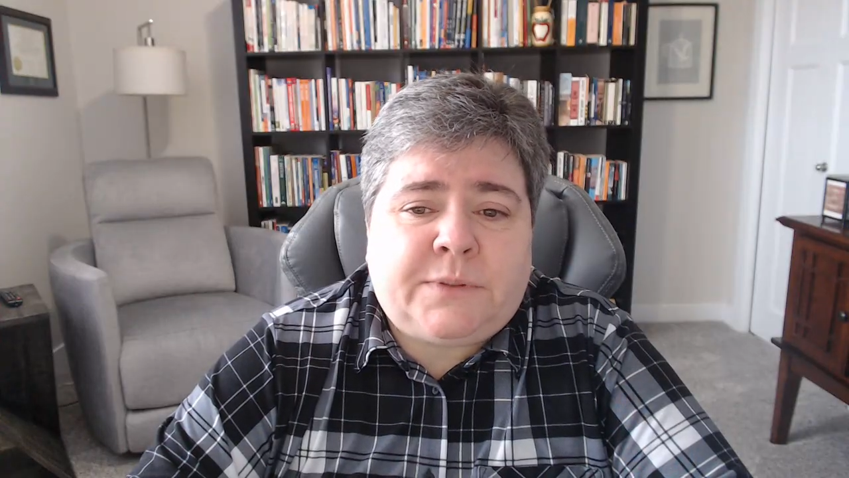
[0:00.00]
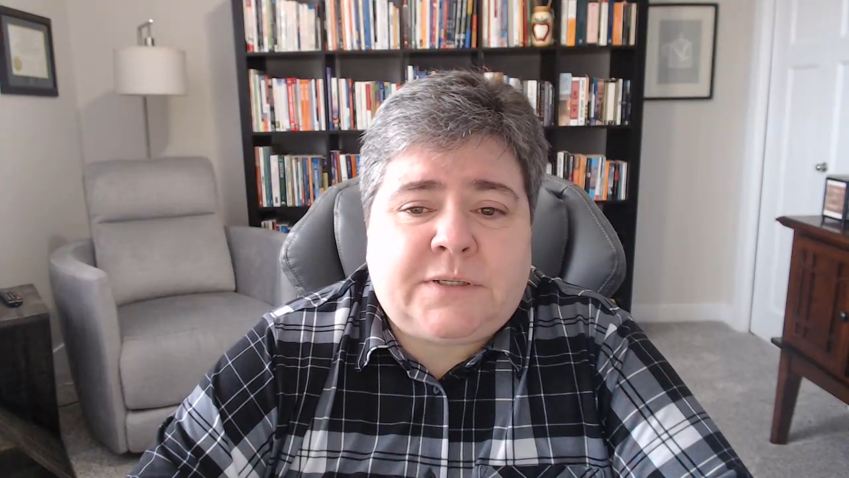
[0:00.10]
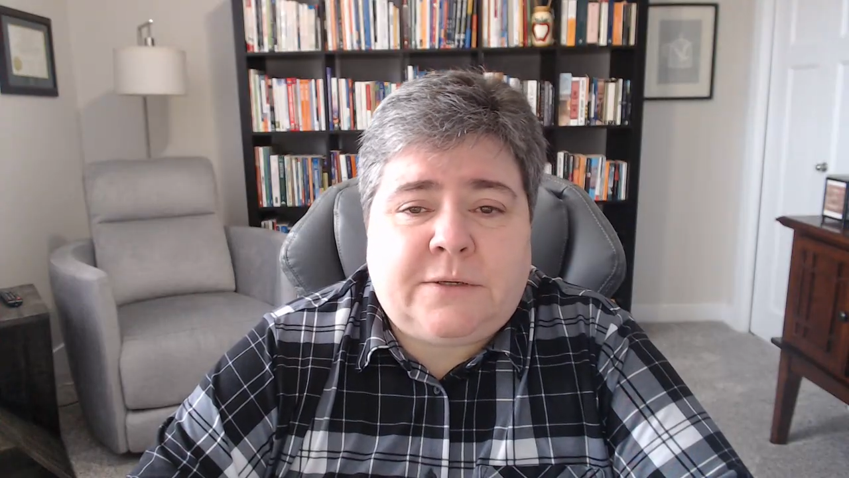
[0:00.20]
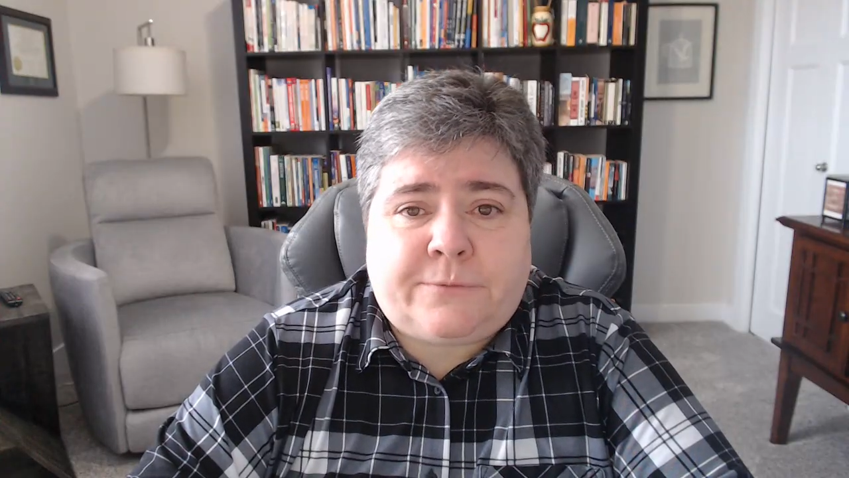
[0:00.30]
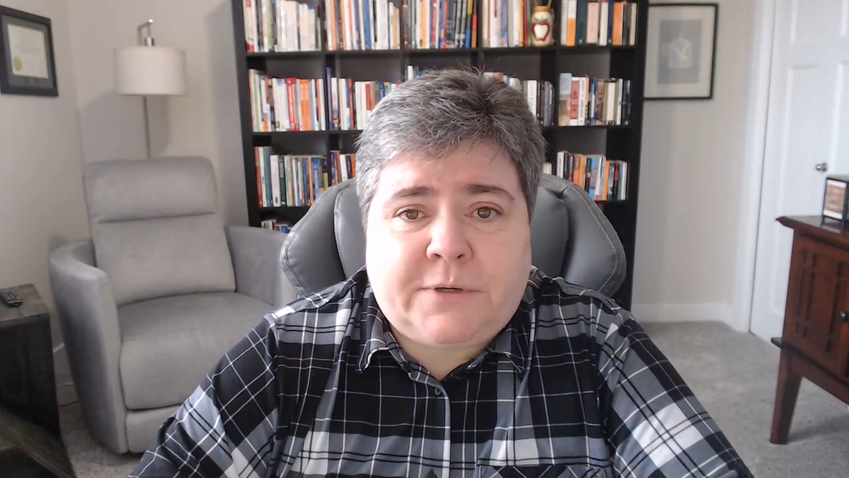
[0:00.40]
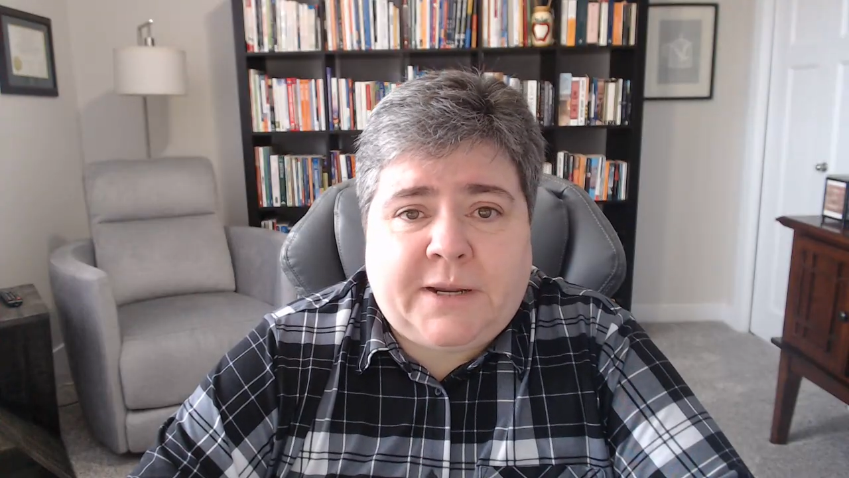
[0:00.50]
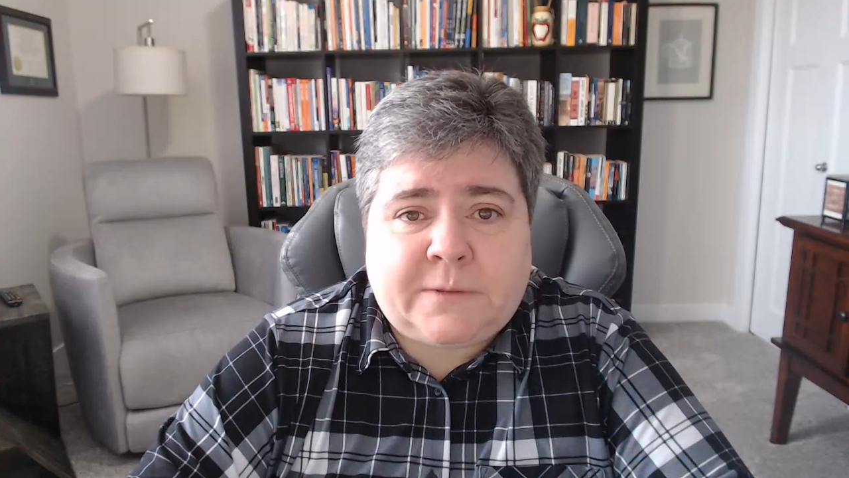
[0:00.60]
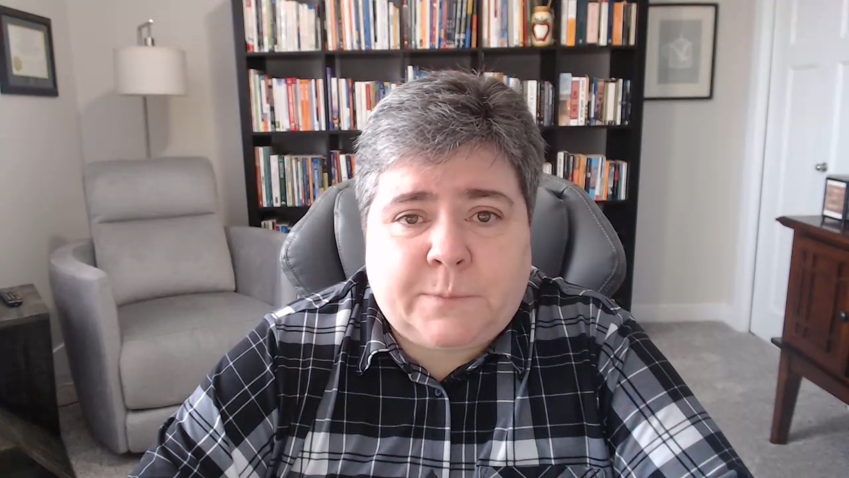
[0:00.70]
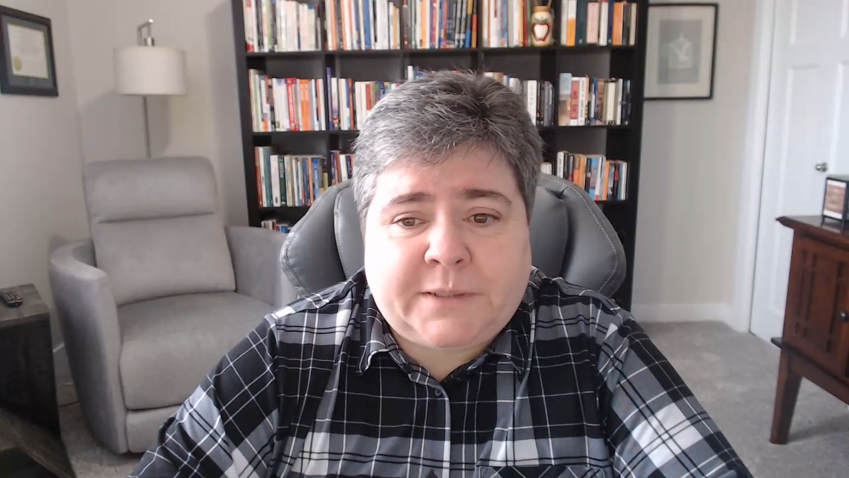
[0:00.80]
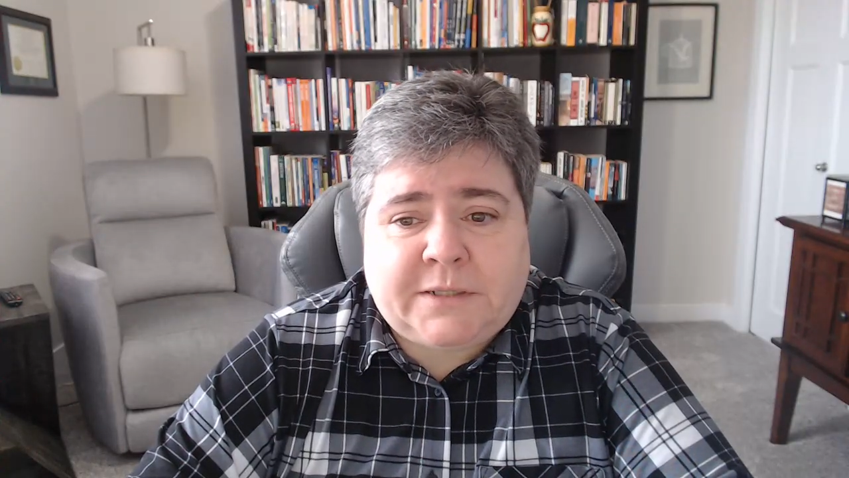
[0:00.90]
with different
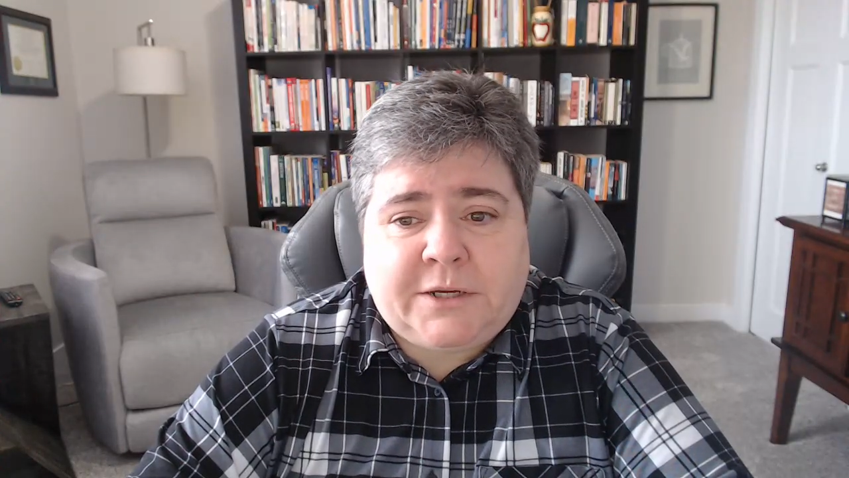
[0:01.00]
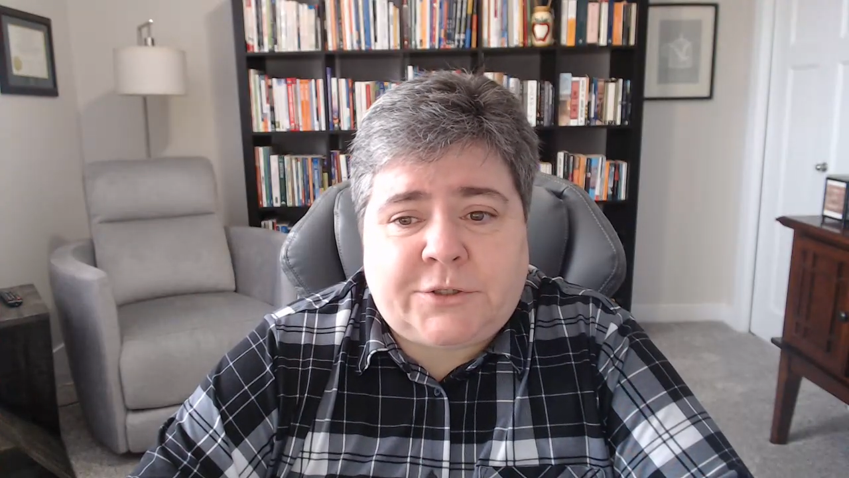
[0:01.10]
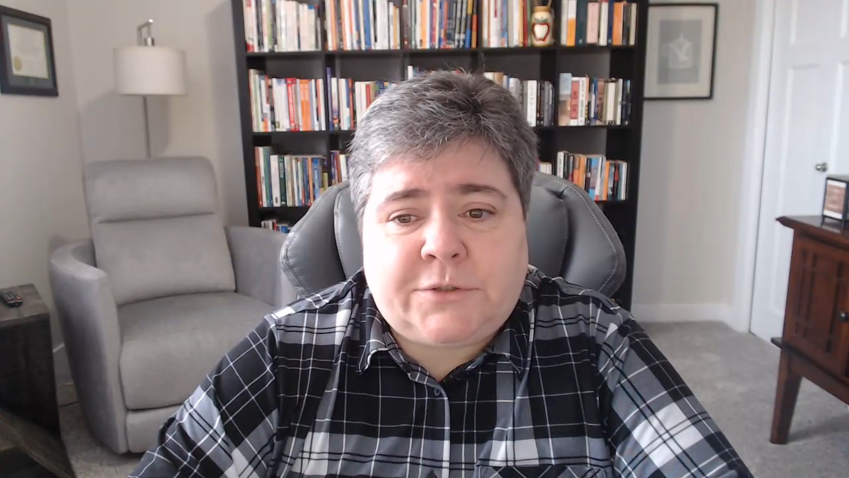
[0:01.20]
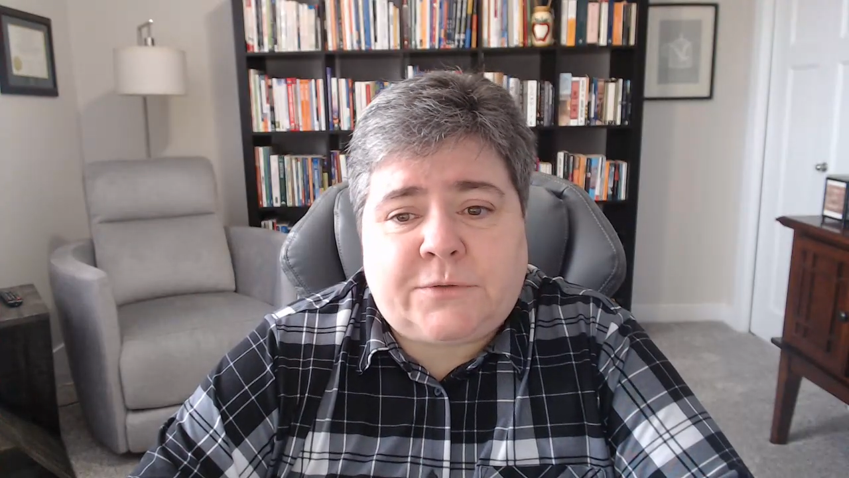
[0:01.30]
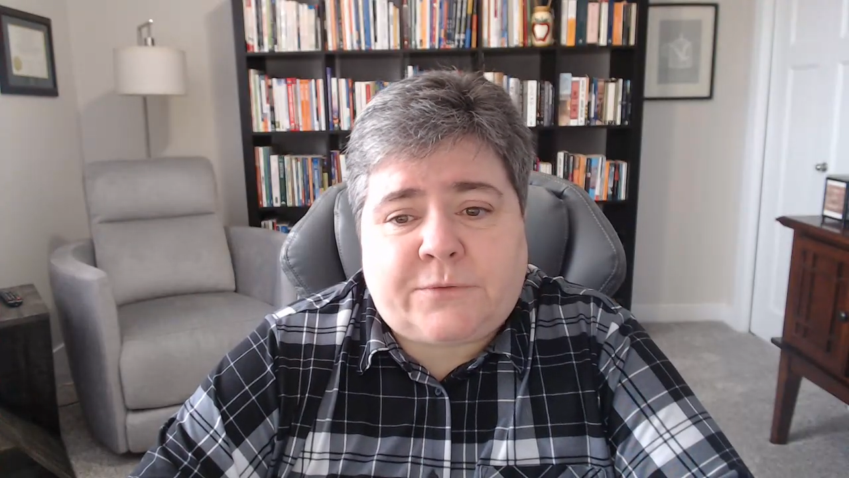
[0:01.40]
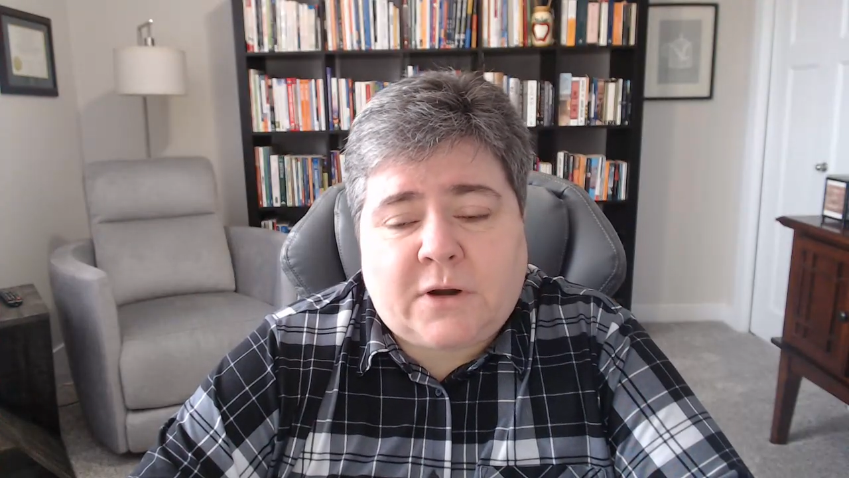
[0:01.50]
expectations for